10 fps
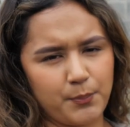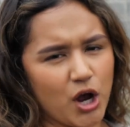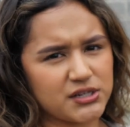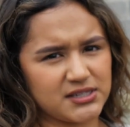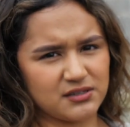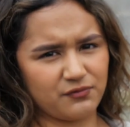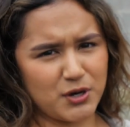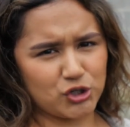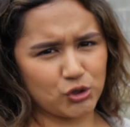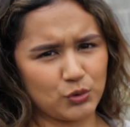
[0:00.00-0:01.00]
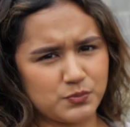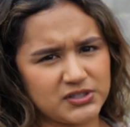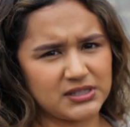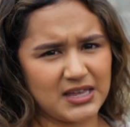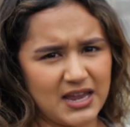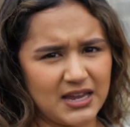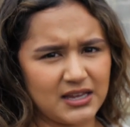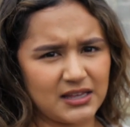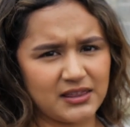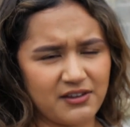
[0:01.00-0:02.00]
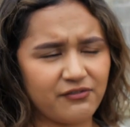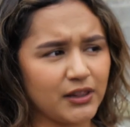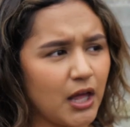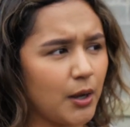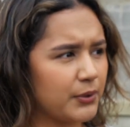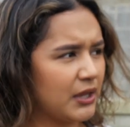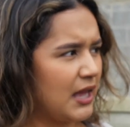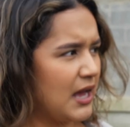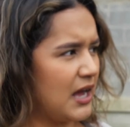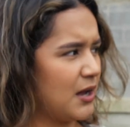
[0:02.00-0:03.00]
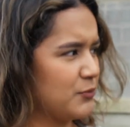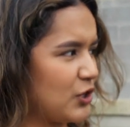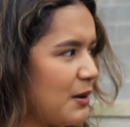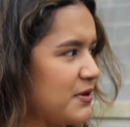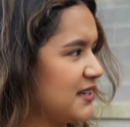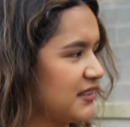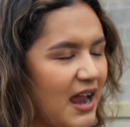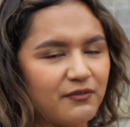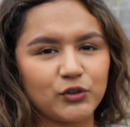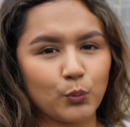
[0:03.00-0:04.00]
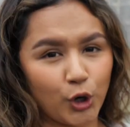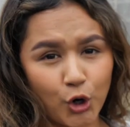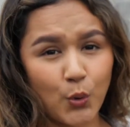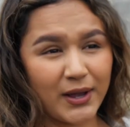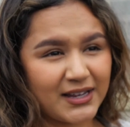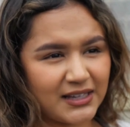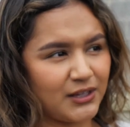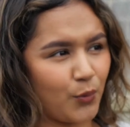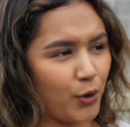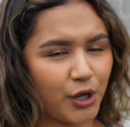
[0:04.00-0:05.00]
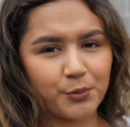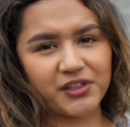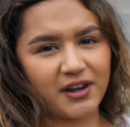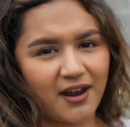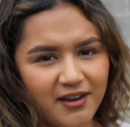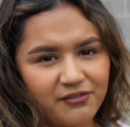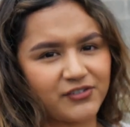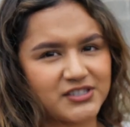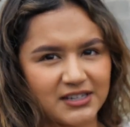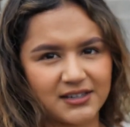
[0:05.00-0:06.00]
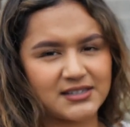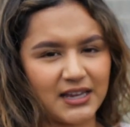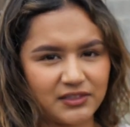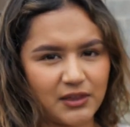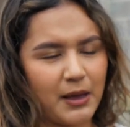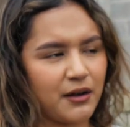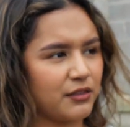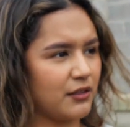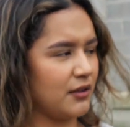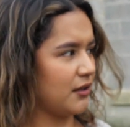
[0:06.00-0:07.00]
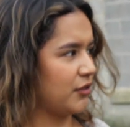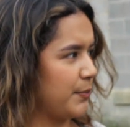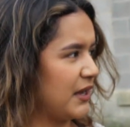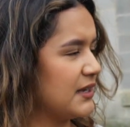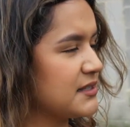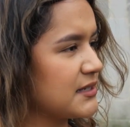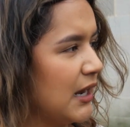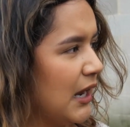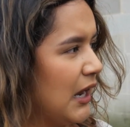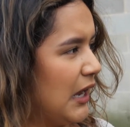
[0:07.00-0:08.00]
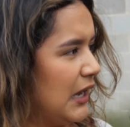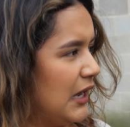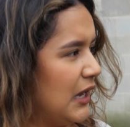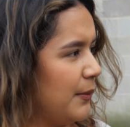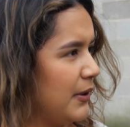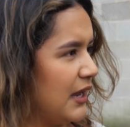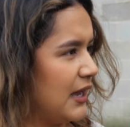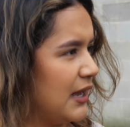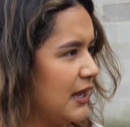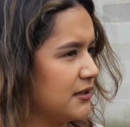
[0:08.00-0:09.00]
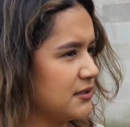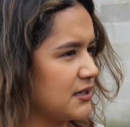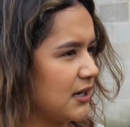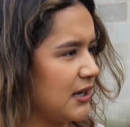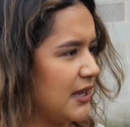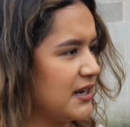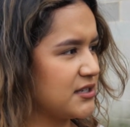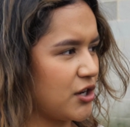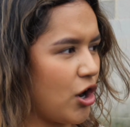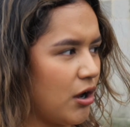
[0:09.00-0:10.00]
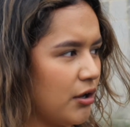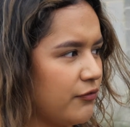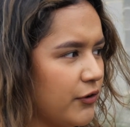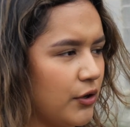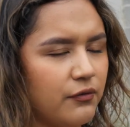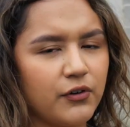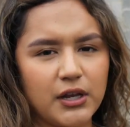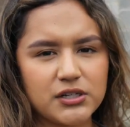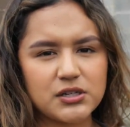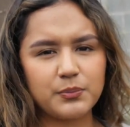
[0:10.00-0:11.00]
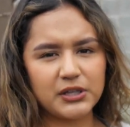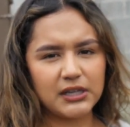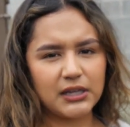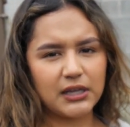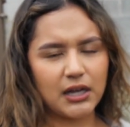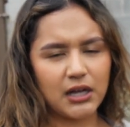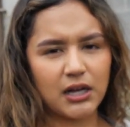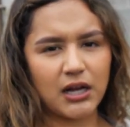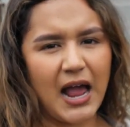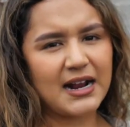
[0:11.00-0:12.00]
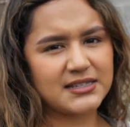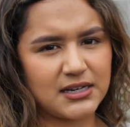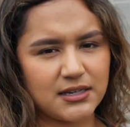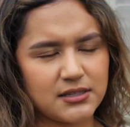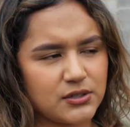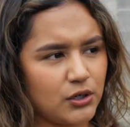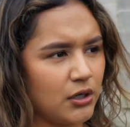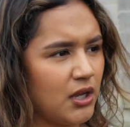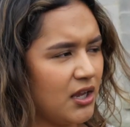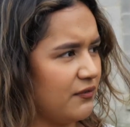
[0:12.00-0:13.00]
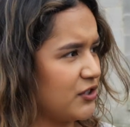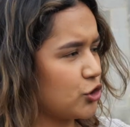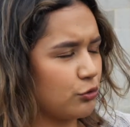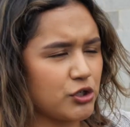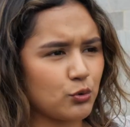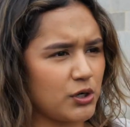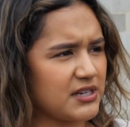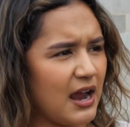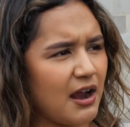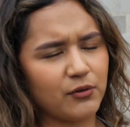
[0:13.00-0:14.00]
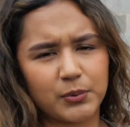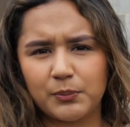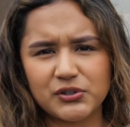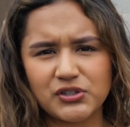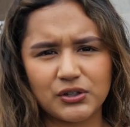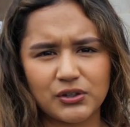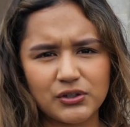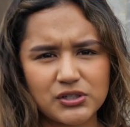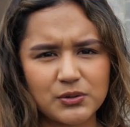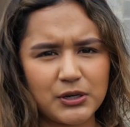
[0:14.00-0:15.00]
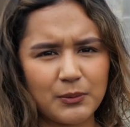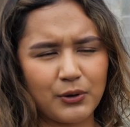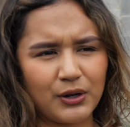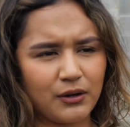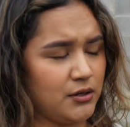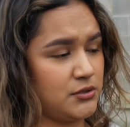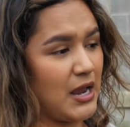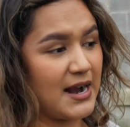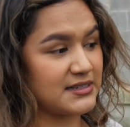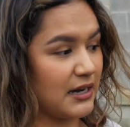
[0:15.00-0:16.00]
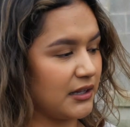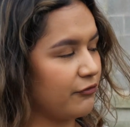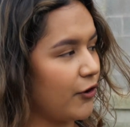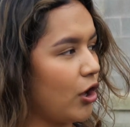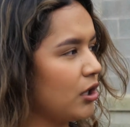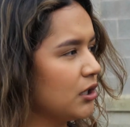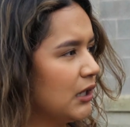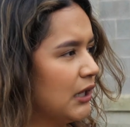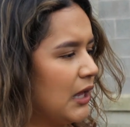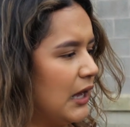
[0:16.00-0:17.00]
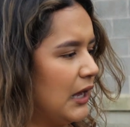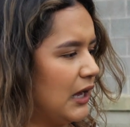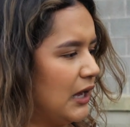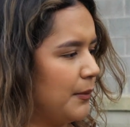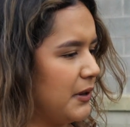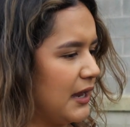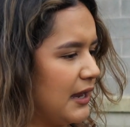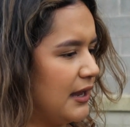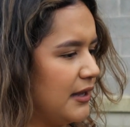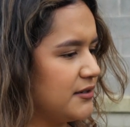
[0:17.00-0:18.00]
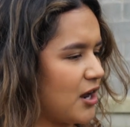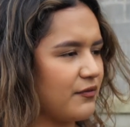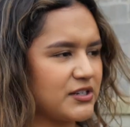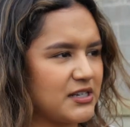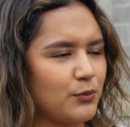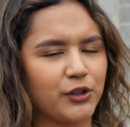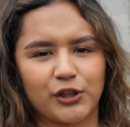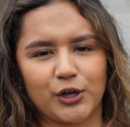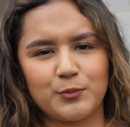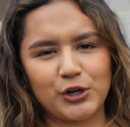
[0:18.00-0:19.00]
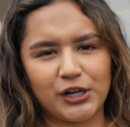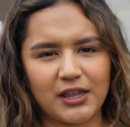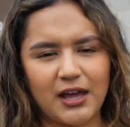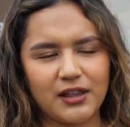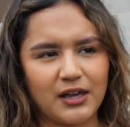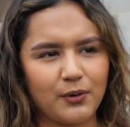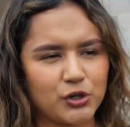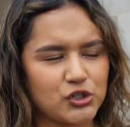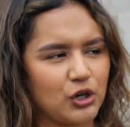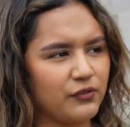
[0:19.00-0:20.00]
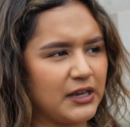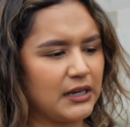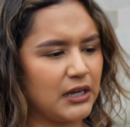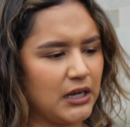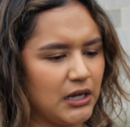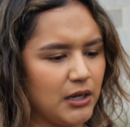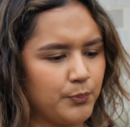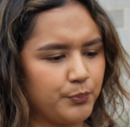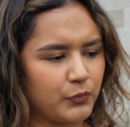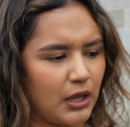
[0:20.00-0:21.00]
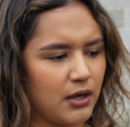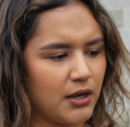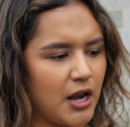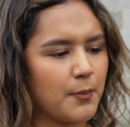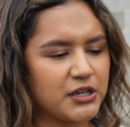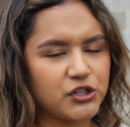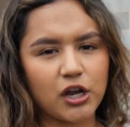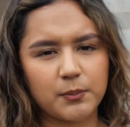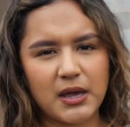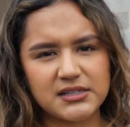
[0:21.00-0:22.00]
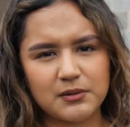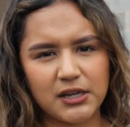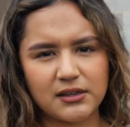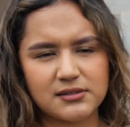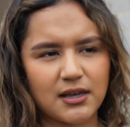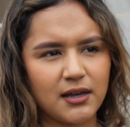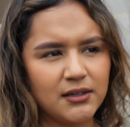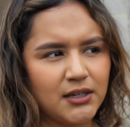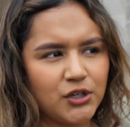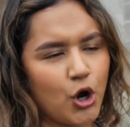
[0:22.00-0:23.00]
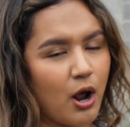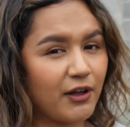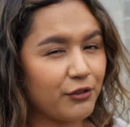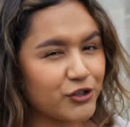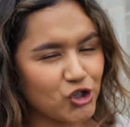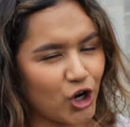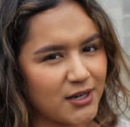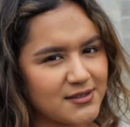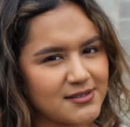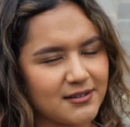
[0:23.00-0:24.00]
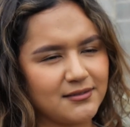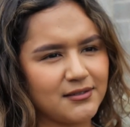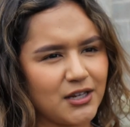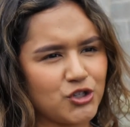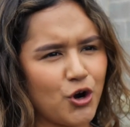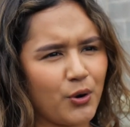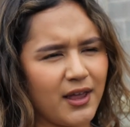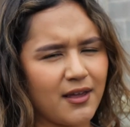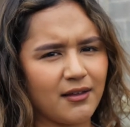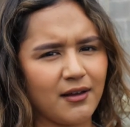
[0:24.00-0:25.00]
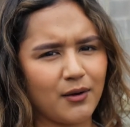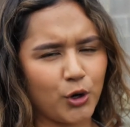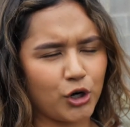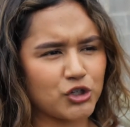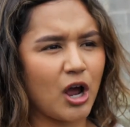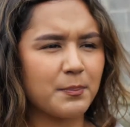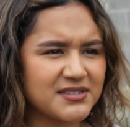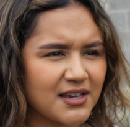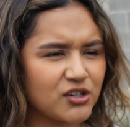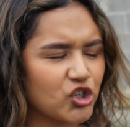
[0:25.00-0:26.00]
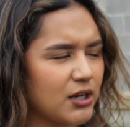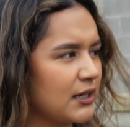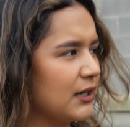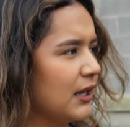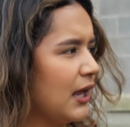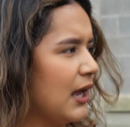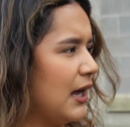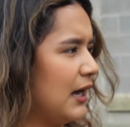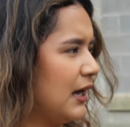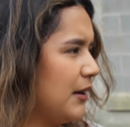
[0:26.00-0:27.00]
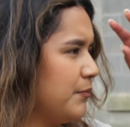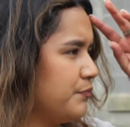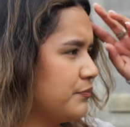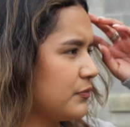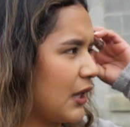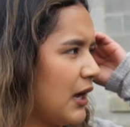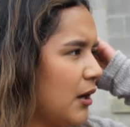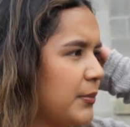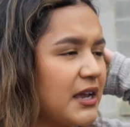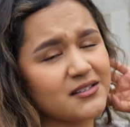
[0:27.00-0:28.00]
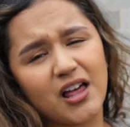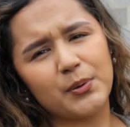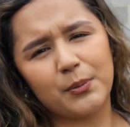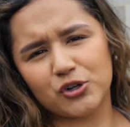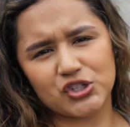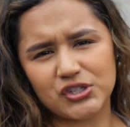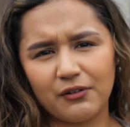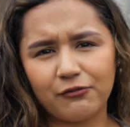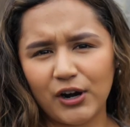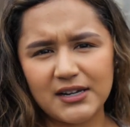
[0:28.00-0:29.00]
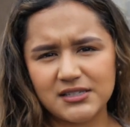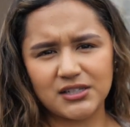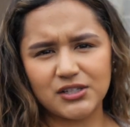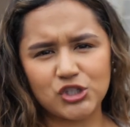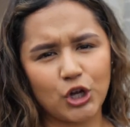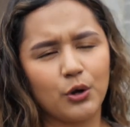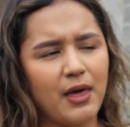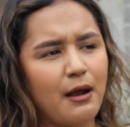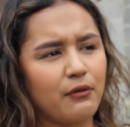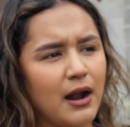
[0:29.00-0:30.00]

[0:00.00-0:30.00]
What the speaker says: boxes of mushrooms they fill up. So that means that they have to work quick, and they're working with a knife to get them out of the beds. And it isn't odd for there to be accidents, or if it's 3 stories high, for people to be able to accidentally fall. And obviously with the community that we're serving, not being documented means that you don't have health insurance and you don't get workers' compensation, because a lot of people are just afraid to go that